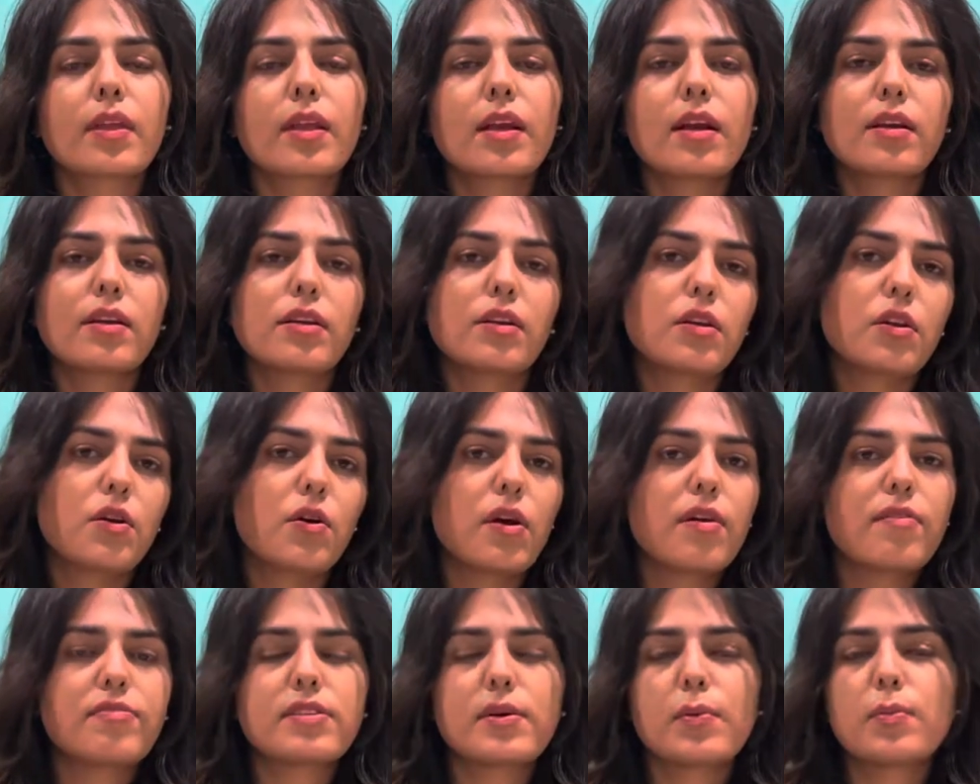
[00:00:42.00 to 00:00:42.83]
if
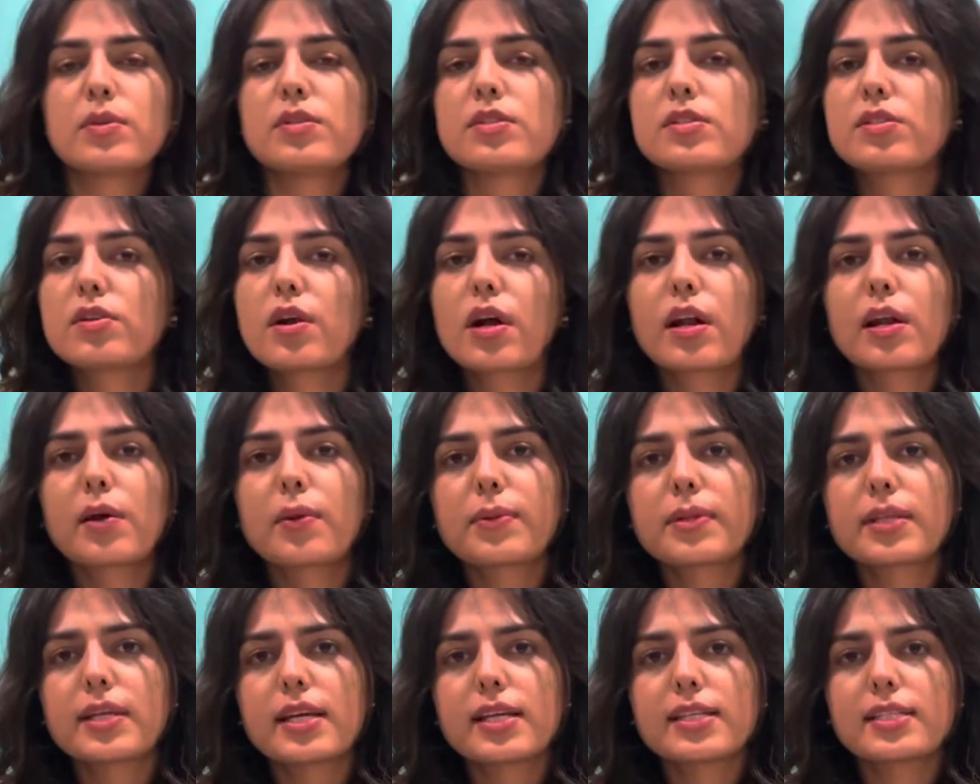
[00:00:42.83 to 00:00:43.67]
someone's struggling with the
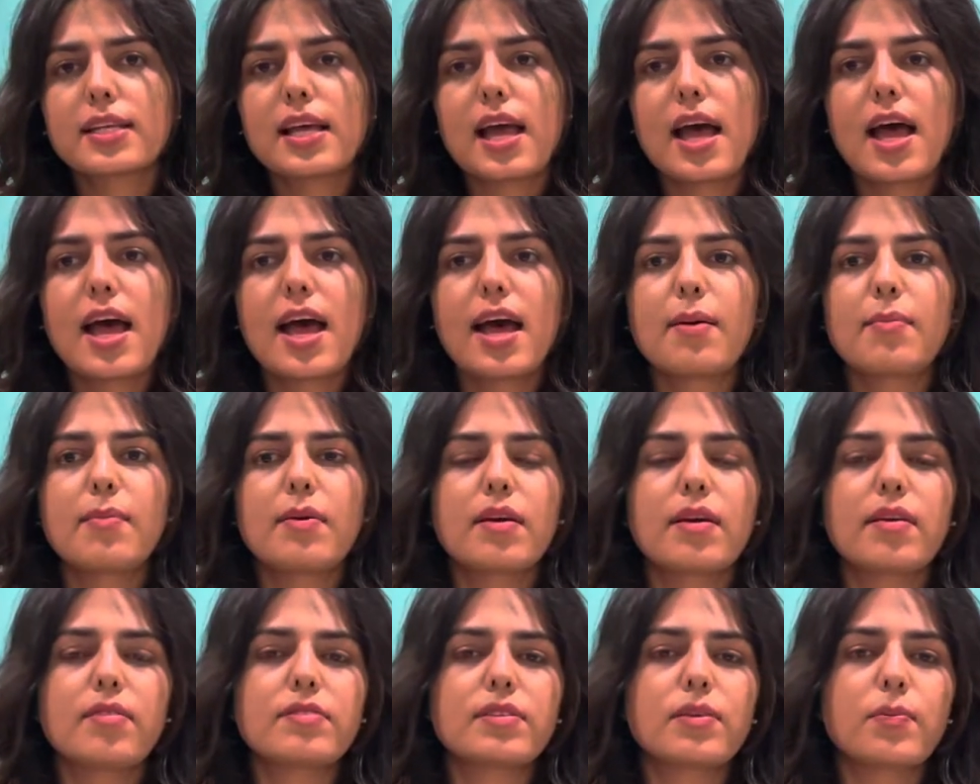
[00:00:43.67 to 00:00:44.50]
exam, if
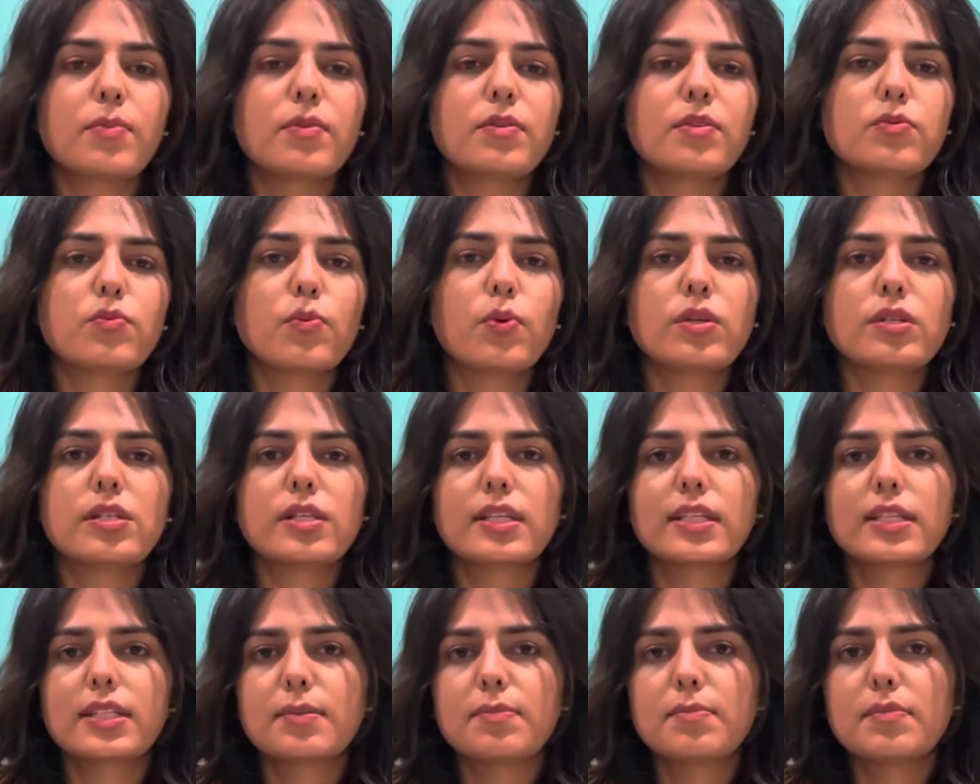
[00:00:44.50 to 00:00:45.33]
someone's wanting
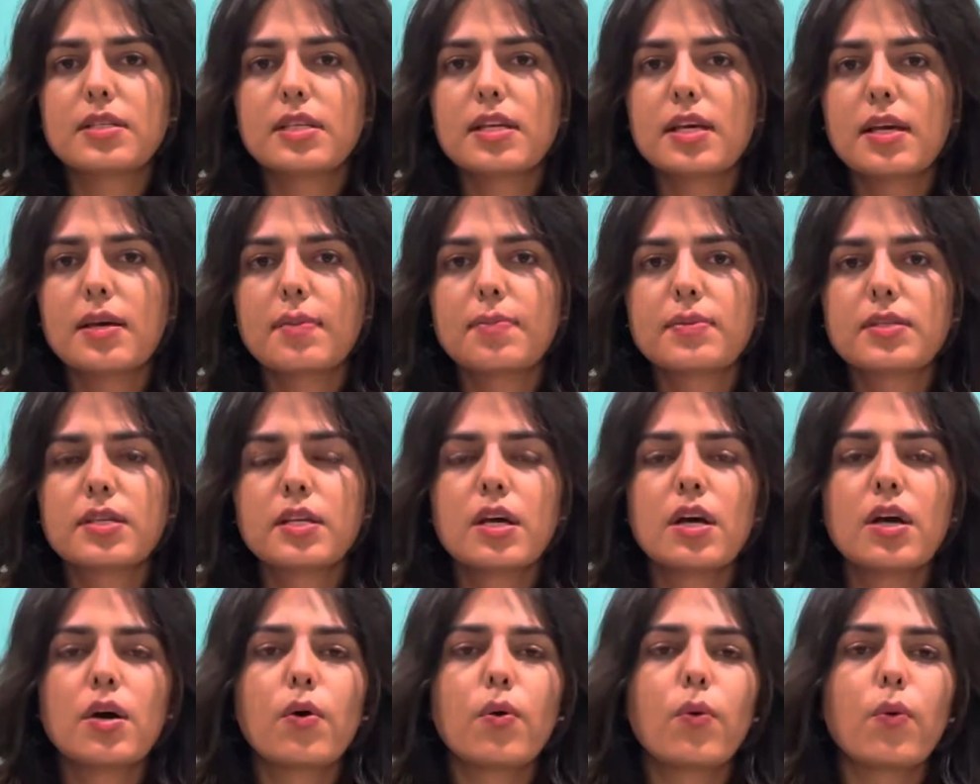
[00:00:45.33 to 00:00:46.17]
some tips,
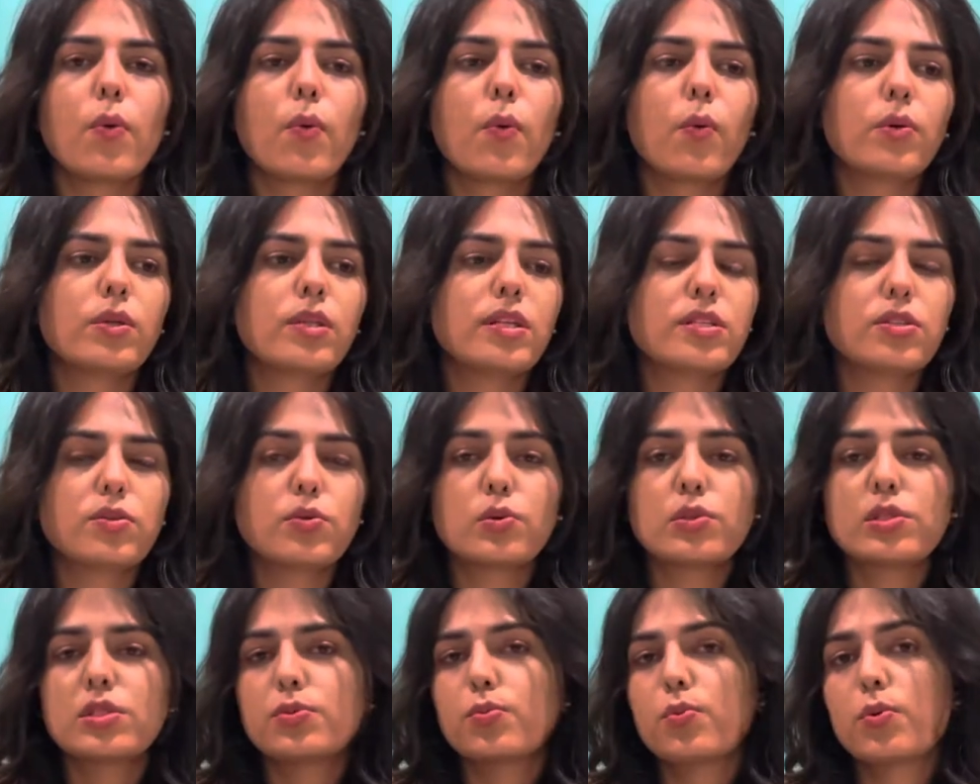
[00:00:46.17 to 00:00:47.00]
or they
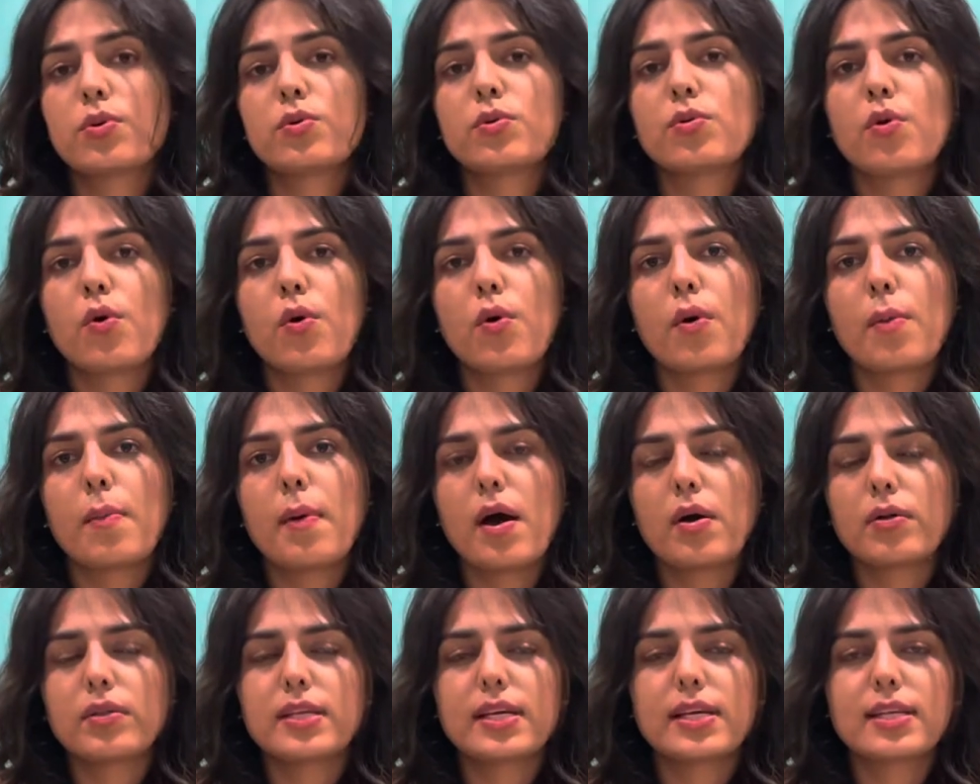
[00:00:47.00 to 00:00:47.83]
just want to know about the
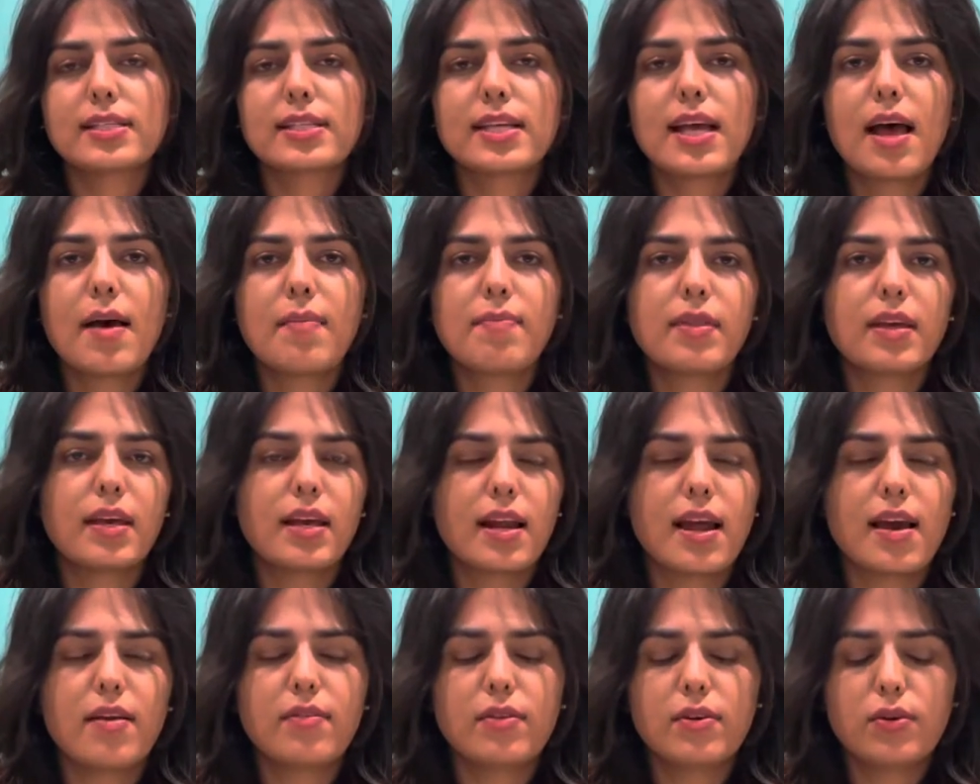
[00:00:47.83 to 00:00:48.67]
exam, they can have
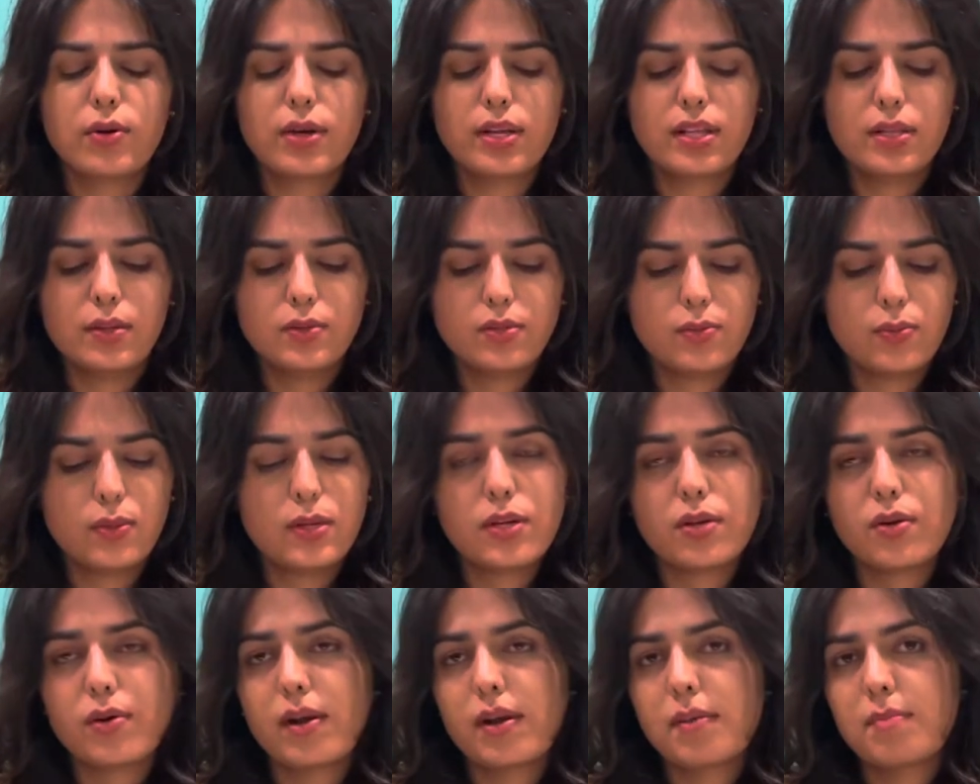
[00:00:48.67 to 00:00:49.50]
a look at this video
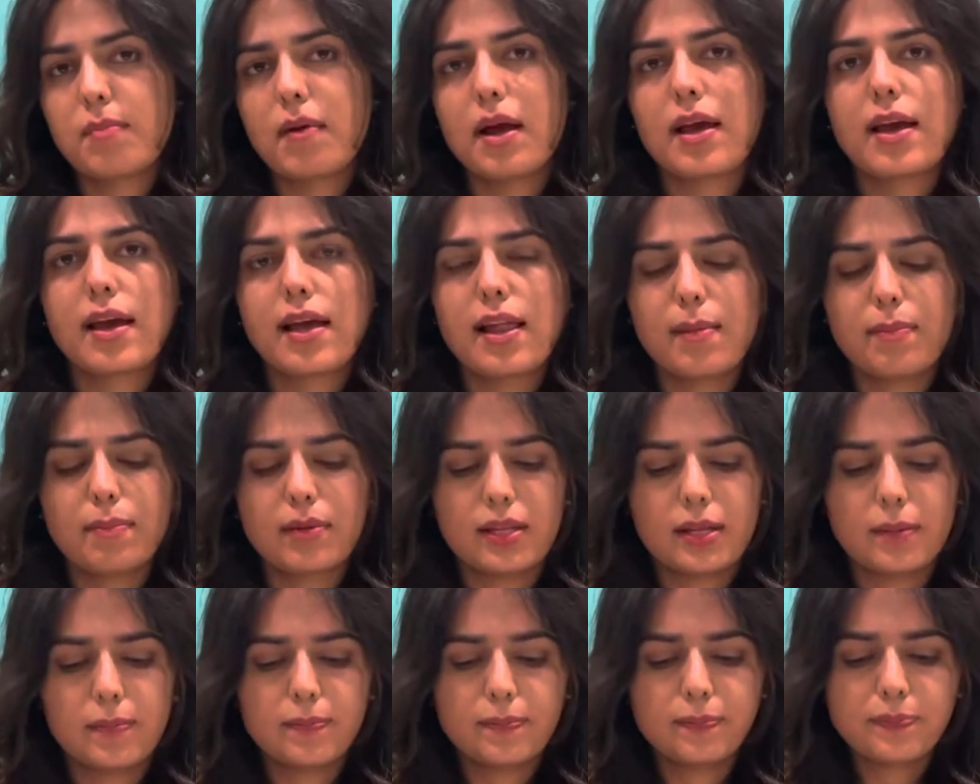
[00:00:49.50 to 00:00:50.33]
and it might help them.